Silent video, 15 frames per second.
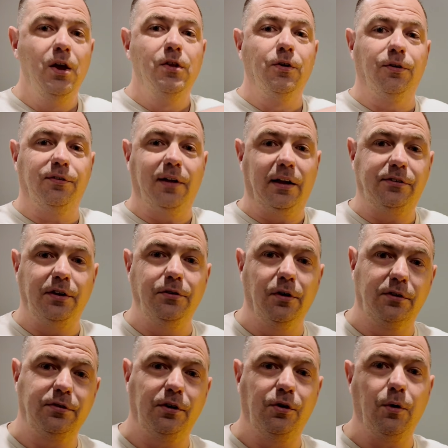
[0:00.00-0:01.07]
there's lots of
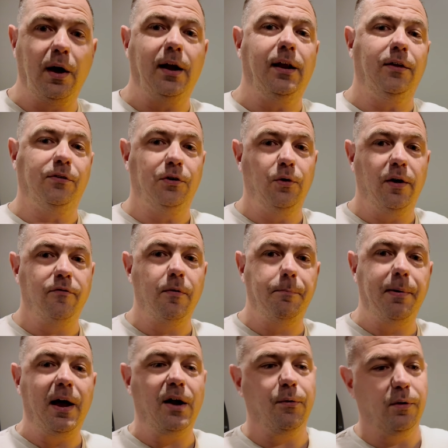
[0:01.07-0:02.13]
nooks and crannies, and you have a
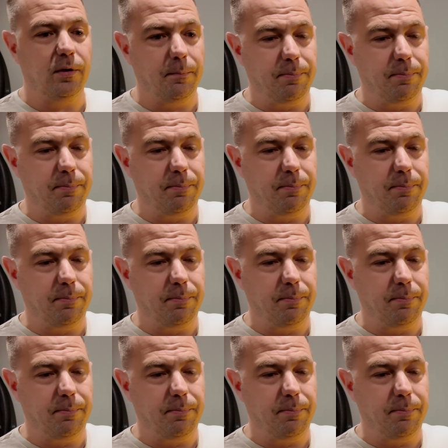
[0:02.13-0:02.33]
battery and the